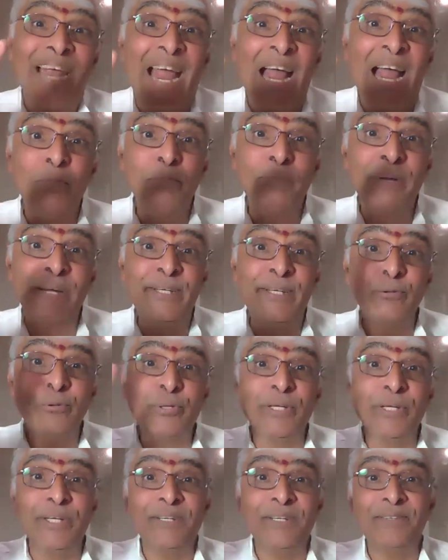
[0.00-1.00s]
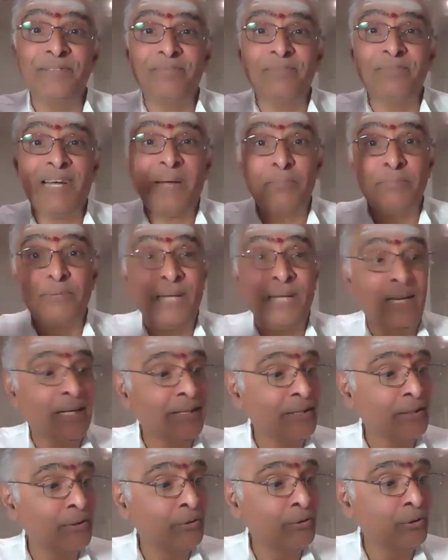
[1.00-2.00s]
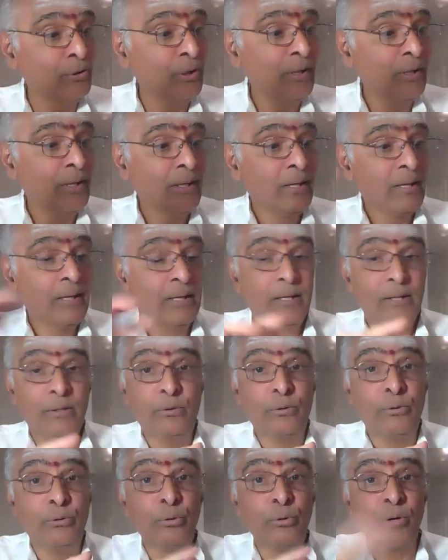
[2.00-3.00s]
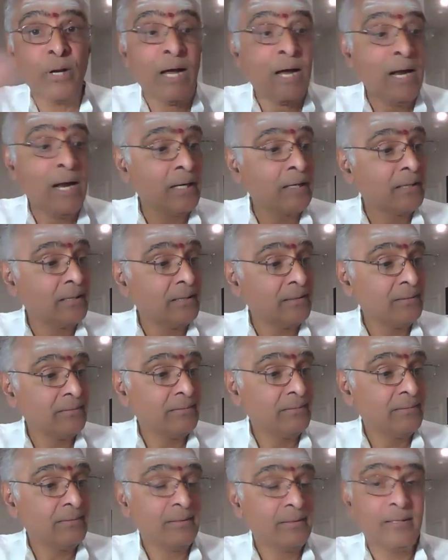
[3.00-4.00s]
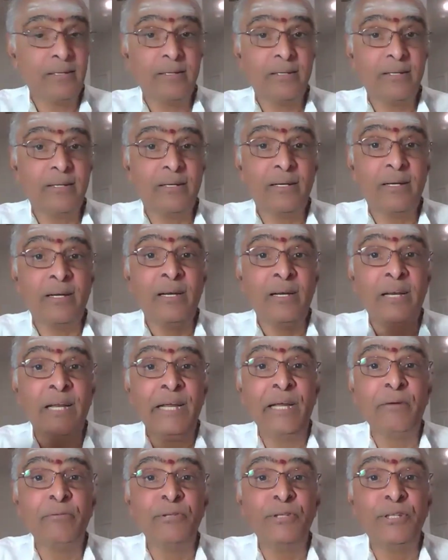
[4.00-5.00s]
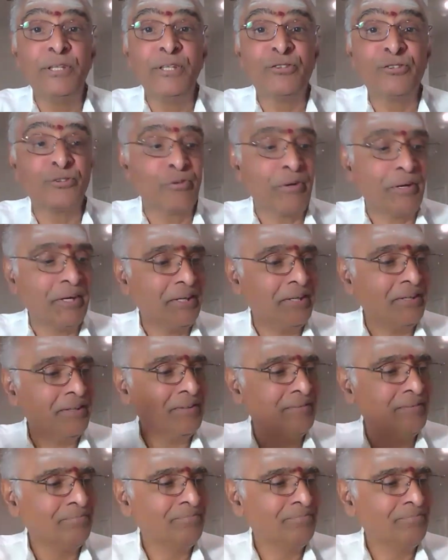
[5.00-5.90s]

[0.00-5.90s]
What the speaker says: ambiguity. I am telling you, do not leave these 3,